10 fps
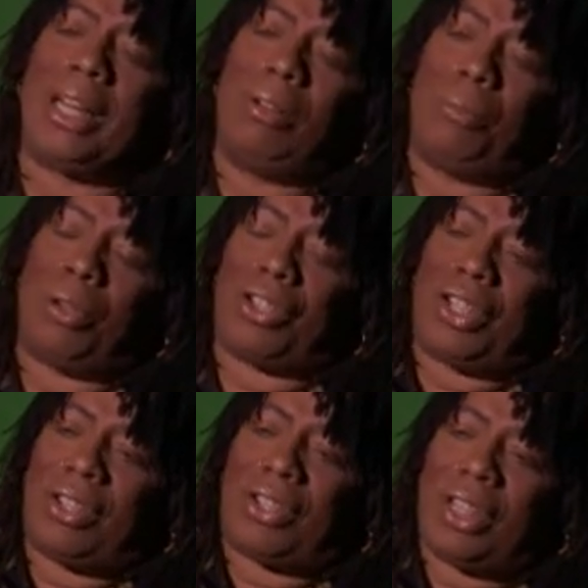on, I got a little more
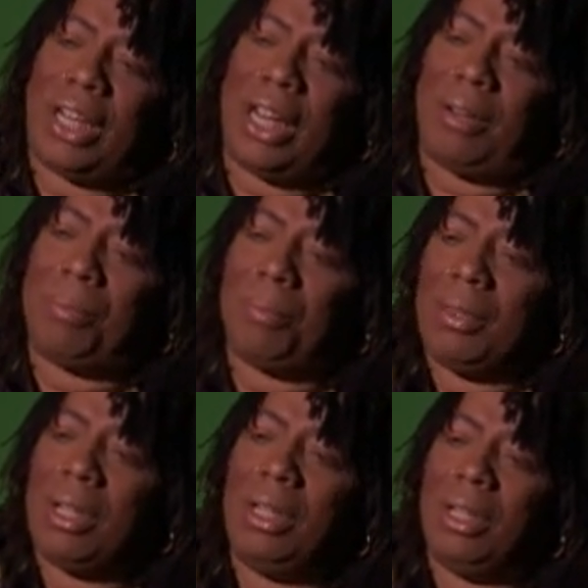sense than that.
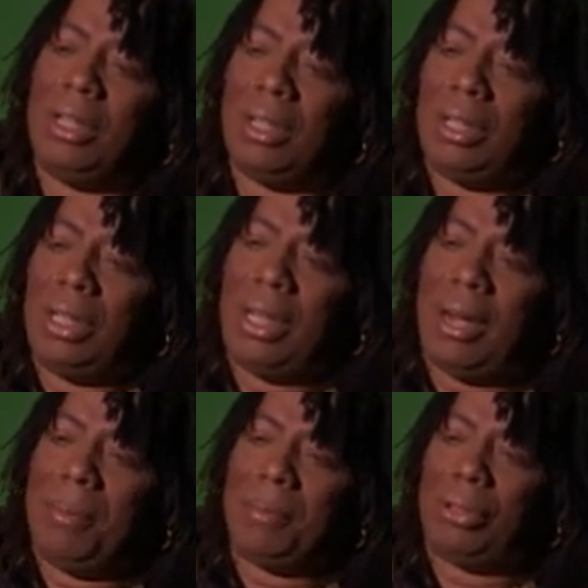Yeah,
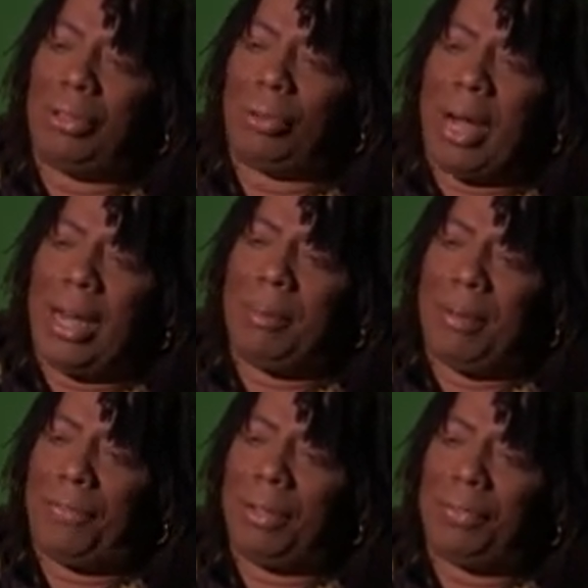I remember grinding
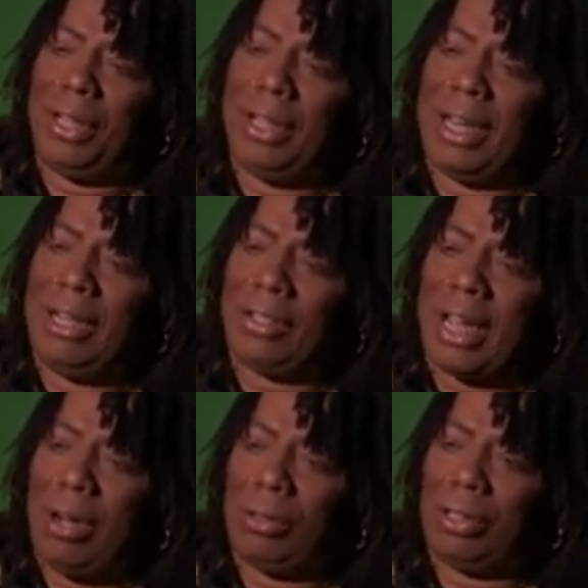my feet on Eddie's
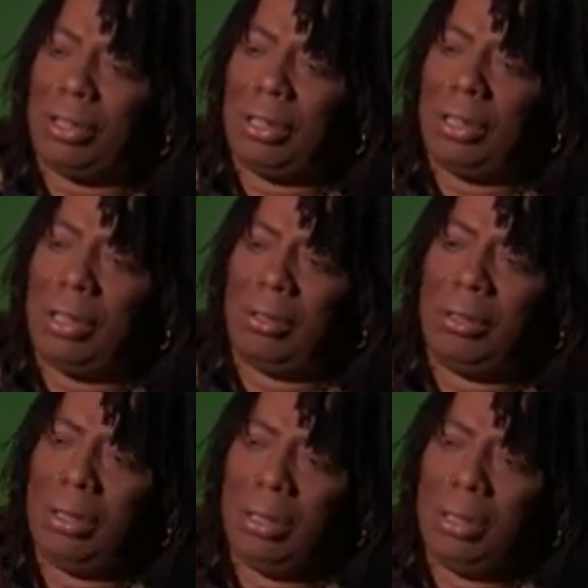couch, you know.
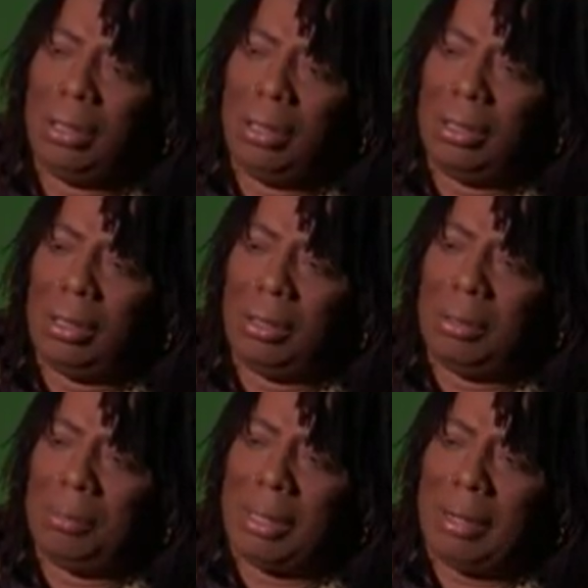
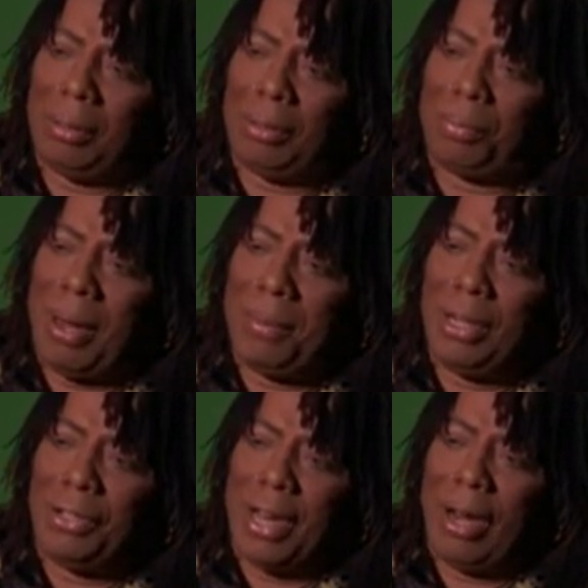But it was probably
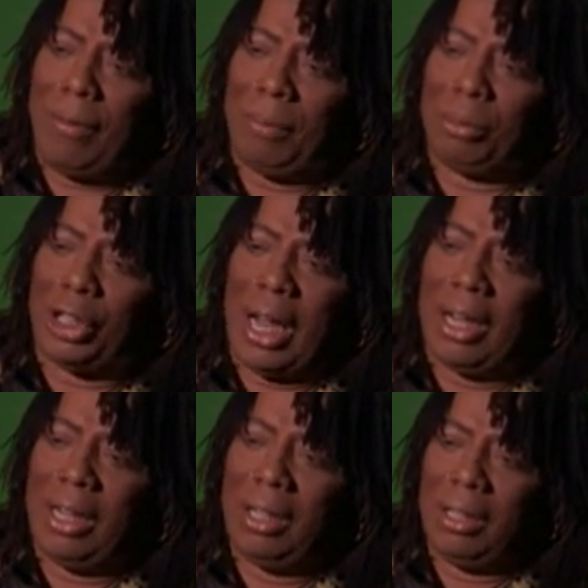a dare from
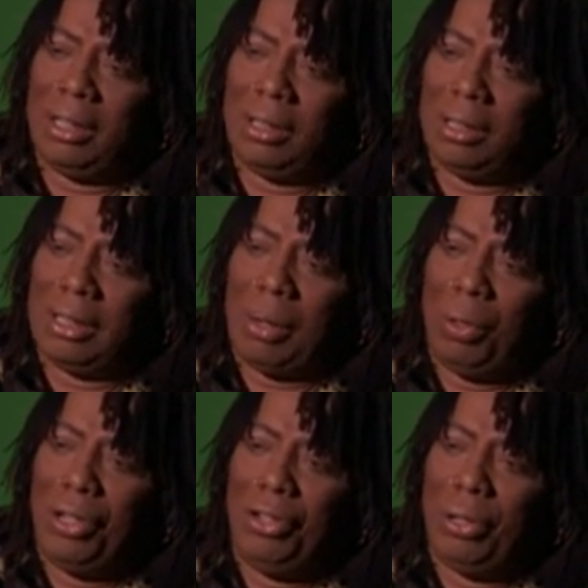Charlie that I
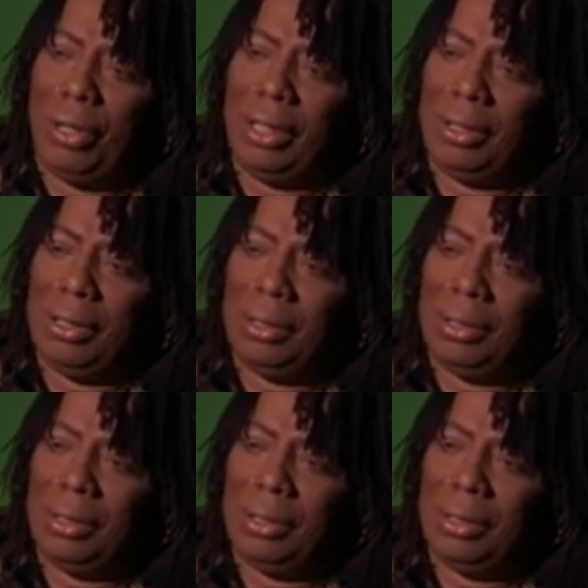wouldn't do it.